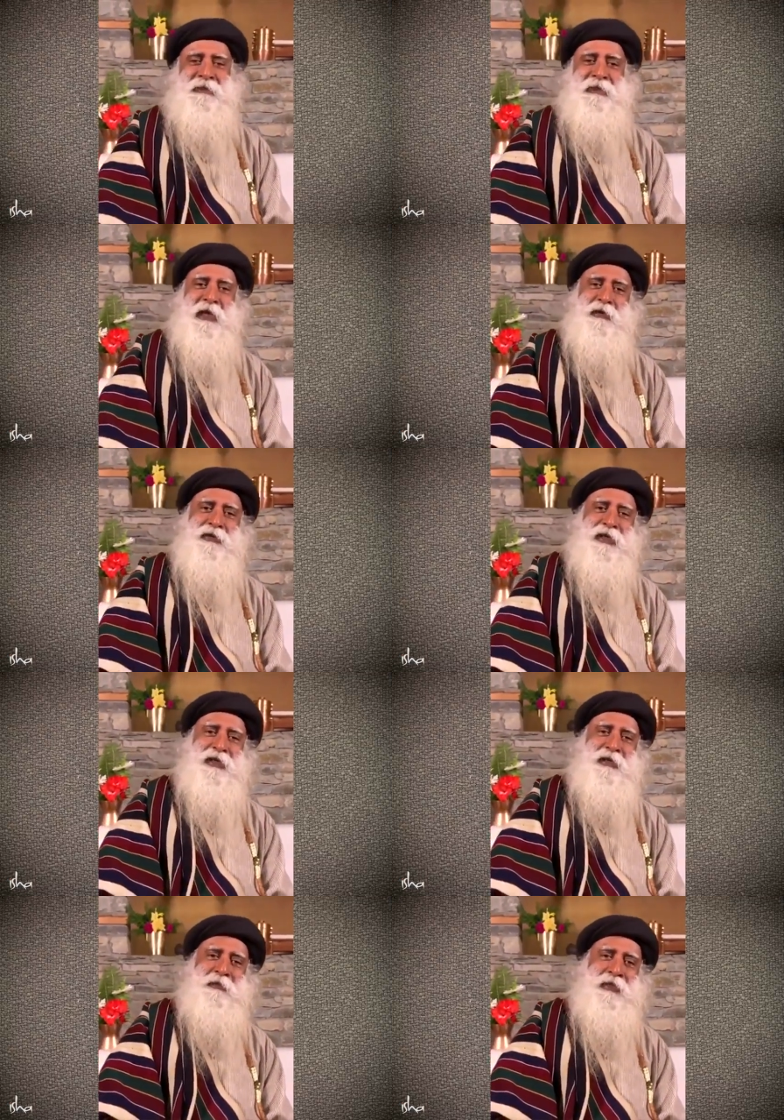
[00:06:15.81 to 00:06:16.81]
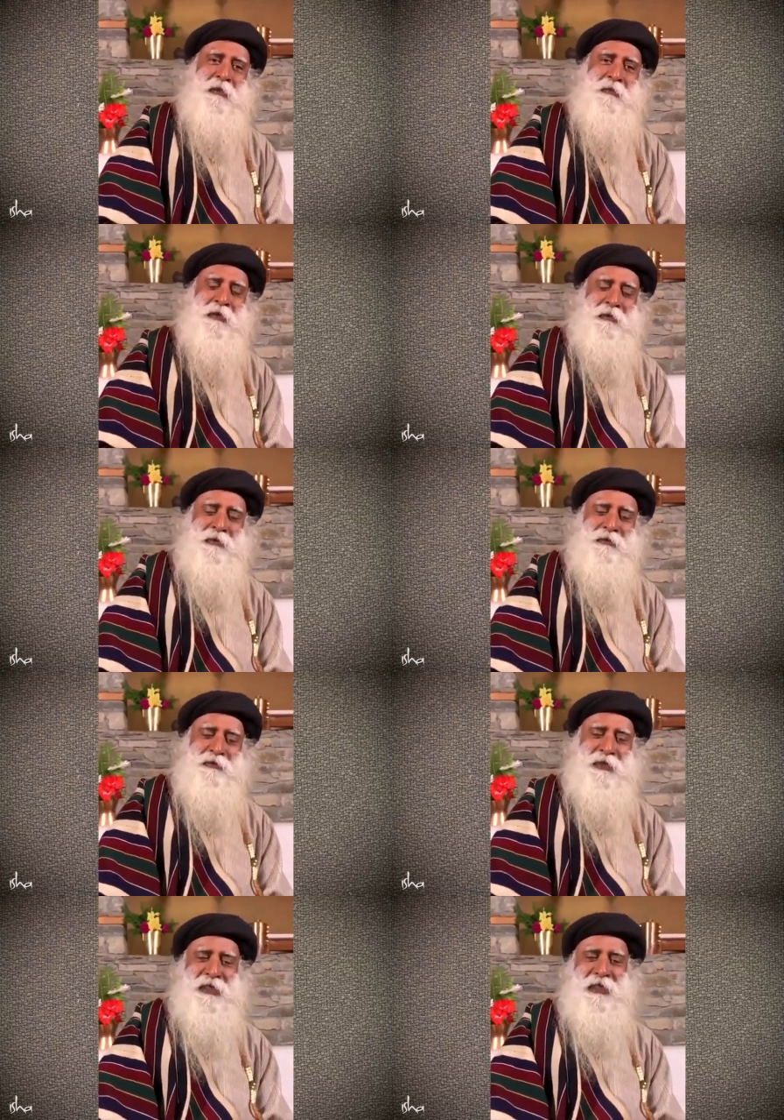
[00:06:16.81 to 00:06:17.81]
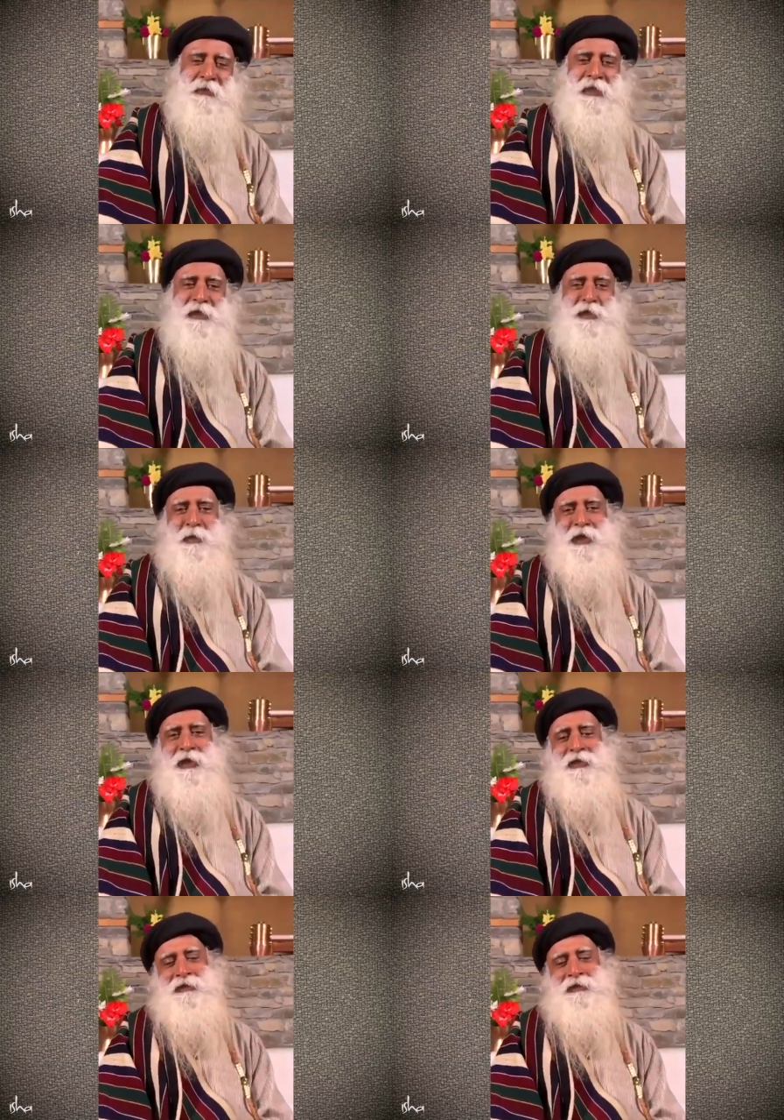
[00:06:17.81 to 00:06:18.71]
Now children become a problem, we send them elsewhere.